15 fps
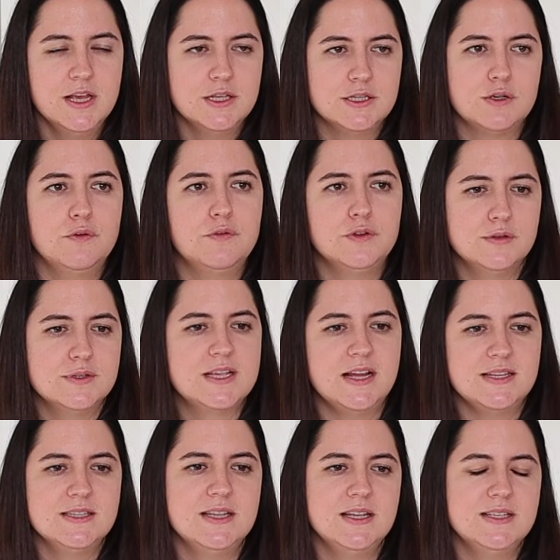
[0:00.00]
So for those
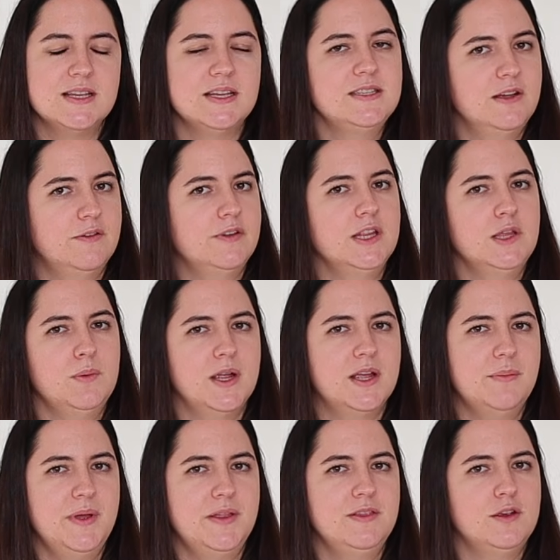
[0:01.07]
kinds of things, I definitely
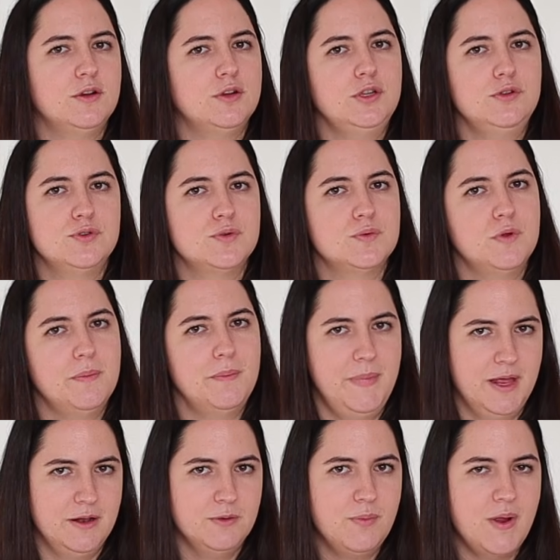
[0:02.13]
recommend their usual metal